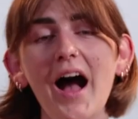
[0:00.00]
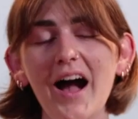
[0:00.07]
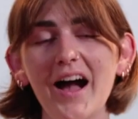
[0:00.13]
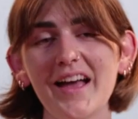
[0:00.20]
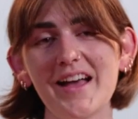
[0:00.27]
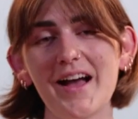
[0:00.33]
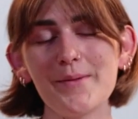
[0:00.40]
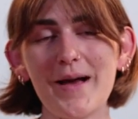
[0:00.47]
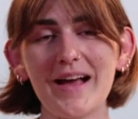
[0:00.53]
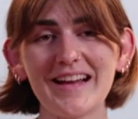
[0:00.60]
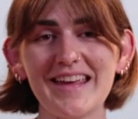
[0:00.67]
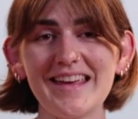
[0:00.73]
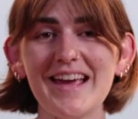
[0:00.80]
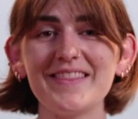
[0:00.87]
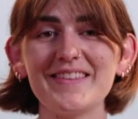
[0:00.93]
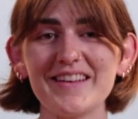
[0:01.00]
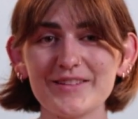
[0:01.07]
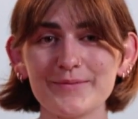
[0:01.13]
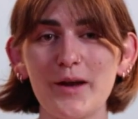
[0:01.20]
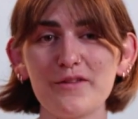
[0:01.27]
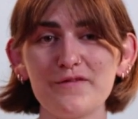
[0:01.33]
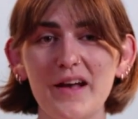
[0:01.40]
Hi, I'm Ali, and these are
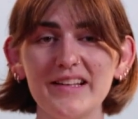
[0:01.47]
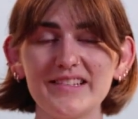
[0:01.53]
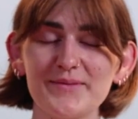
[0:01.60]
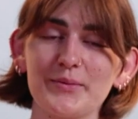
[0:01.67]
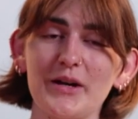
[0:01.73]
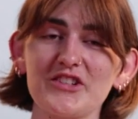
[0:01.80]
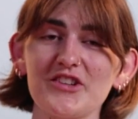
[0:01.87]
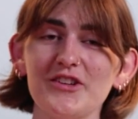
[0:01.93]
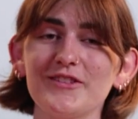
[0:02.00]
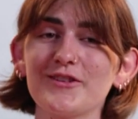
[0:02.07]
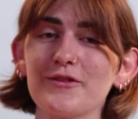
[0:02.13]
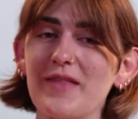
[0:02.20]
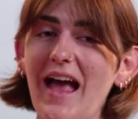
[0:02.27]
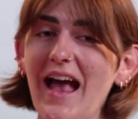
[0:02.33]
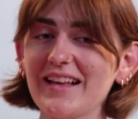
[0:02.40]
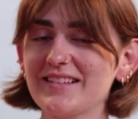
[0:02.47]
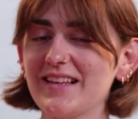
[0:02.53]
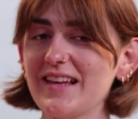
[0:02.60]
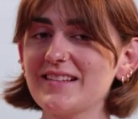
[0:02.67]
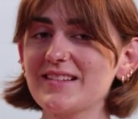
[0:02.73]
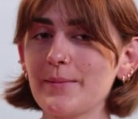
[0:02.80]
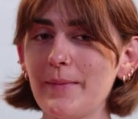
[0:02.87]
my first impressions of the
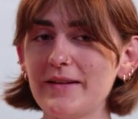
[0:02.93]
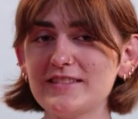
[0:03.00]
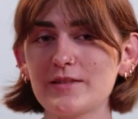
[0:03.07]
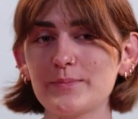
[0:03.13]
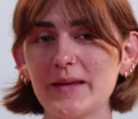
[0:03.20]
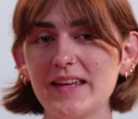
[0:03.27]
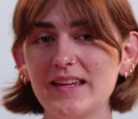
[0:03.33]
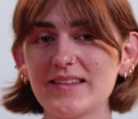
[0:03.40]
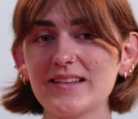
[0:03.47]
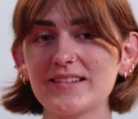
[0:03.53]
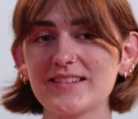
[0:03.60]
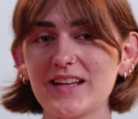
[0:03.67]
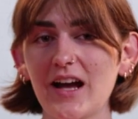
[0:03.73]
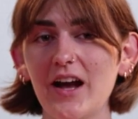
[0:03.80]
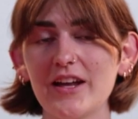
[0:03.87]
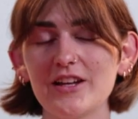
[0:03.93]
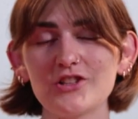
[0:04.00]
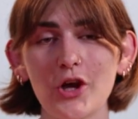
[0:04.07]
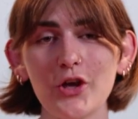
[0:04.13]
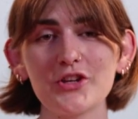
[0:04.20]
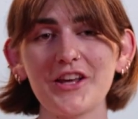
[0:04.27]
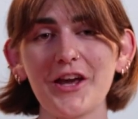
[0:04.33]
Asics Metaspeed Sky
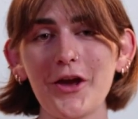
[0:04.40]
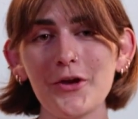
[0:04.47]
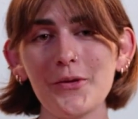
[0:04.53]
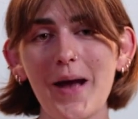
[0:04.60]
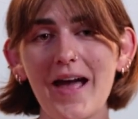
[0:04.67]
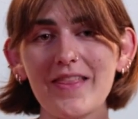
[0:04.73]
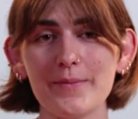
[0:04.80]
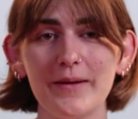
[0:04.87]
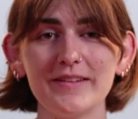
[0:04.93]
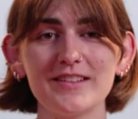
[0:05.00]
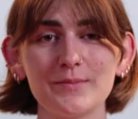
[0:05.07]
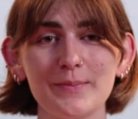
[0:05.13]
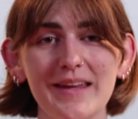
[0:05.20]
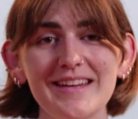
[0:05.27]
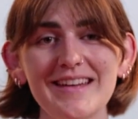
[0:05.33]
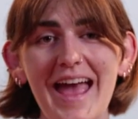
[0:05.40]
Tokyo and the Metaspeed